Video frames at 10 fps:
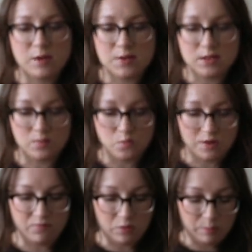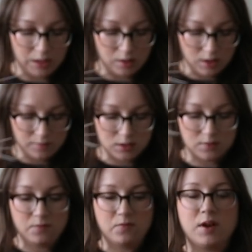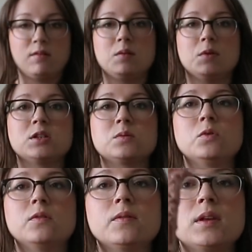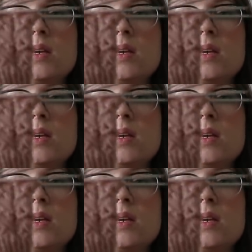maybe done one repeat. I haven't done very much more of